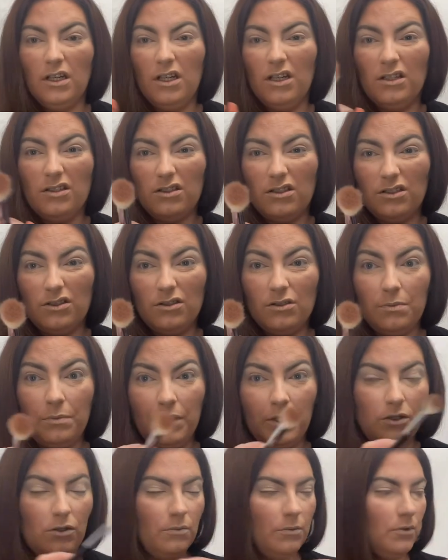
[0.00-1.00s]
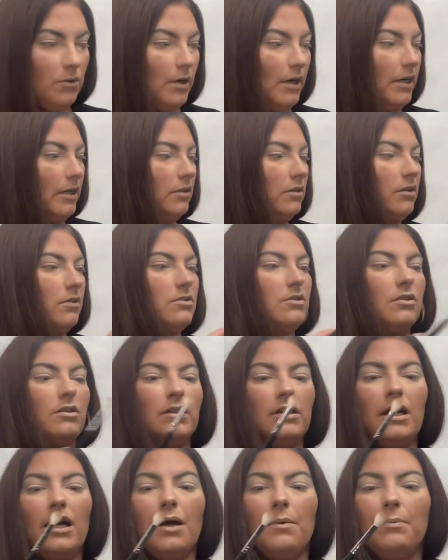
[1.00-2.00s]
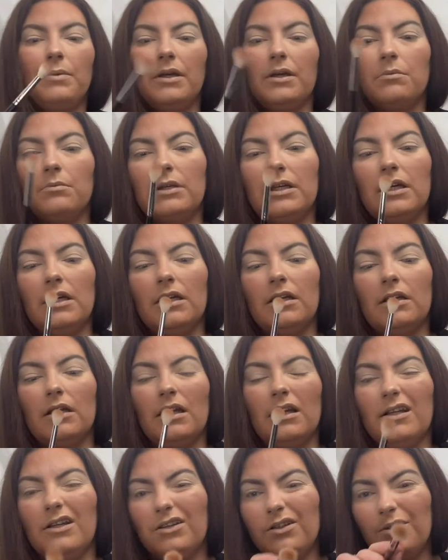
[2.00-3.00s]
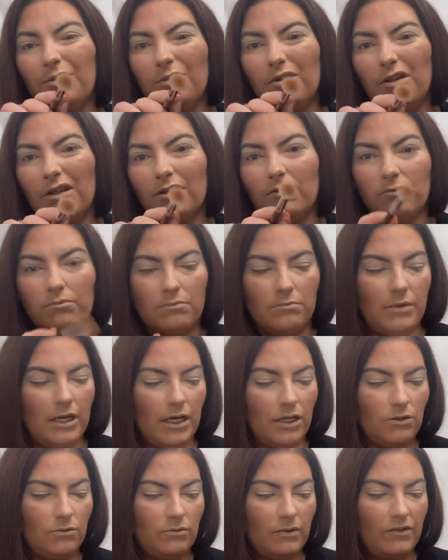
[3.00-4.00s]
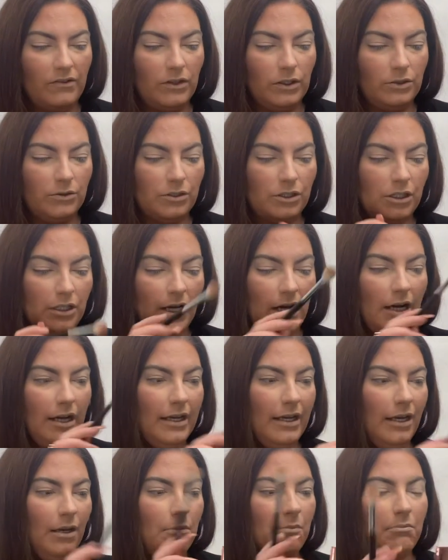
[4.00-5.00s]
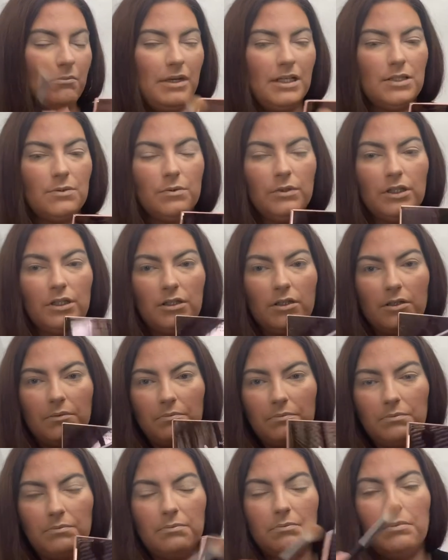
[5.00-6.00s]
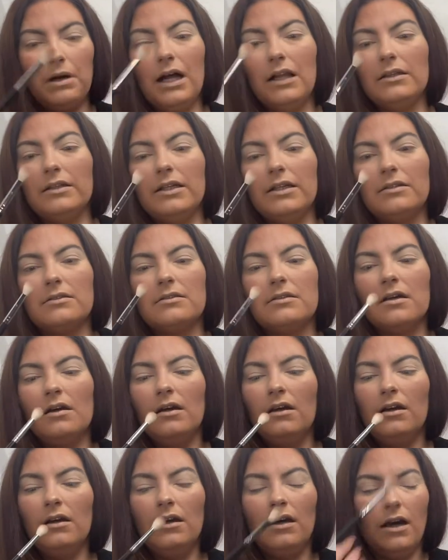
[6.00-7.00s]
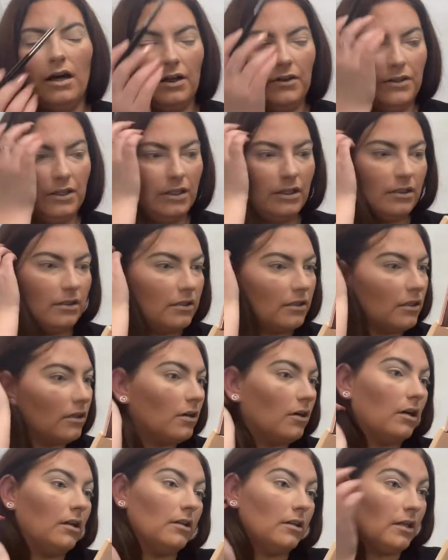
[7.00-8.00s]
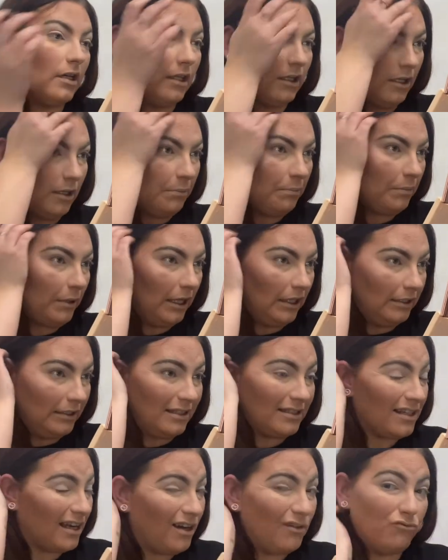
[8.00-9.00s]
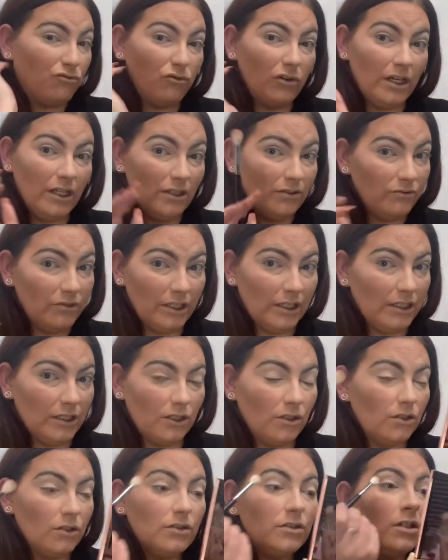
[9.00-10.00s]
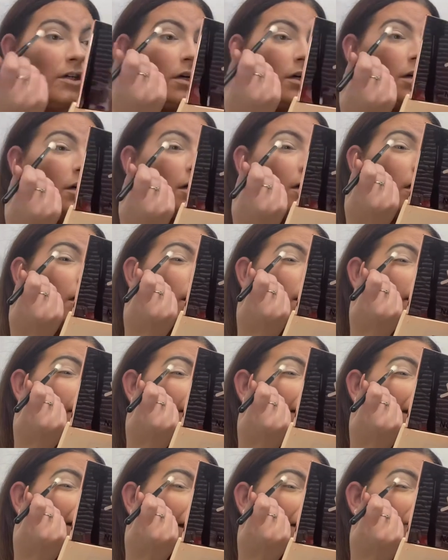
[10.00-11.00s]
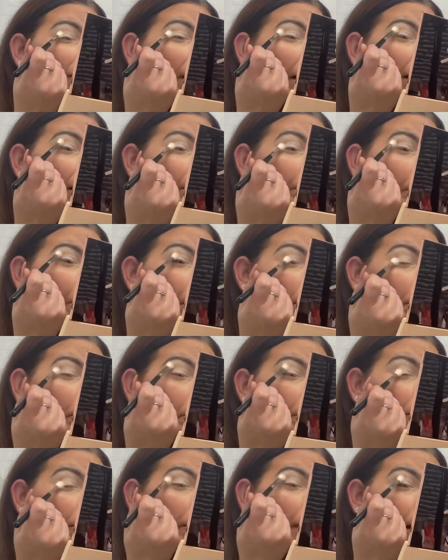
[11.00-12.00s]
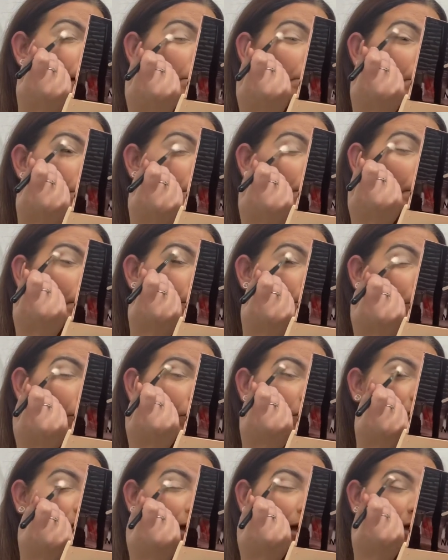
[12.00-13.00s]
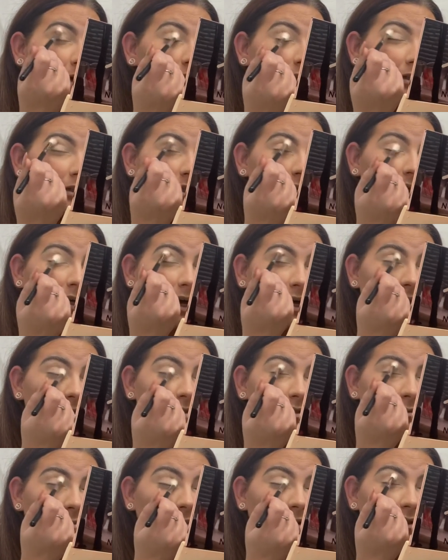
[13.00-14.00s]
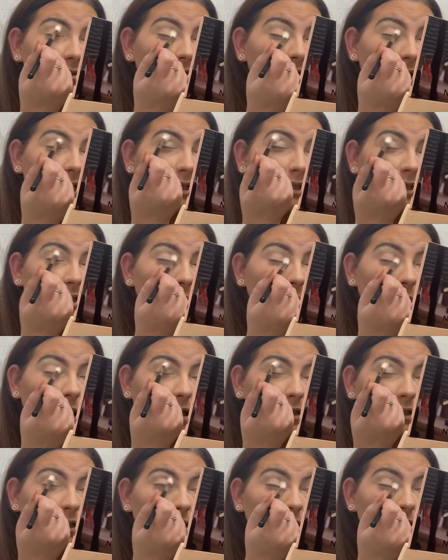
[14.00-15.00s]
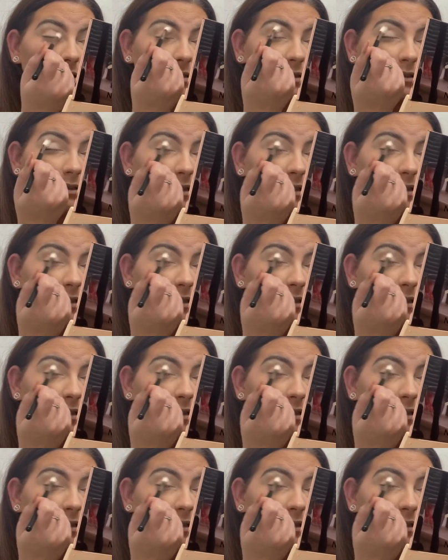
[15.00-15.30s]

So it does pick up quite a lot. So they are pigmented. And I do think Makeup Revolution are hit and miss with the palettes. I think the collab palettes are really, really good. Never had a problem with them. But then you get some of the regular palettes.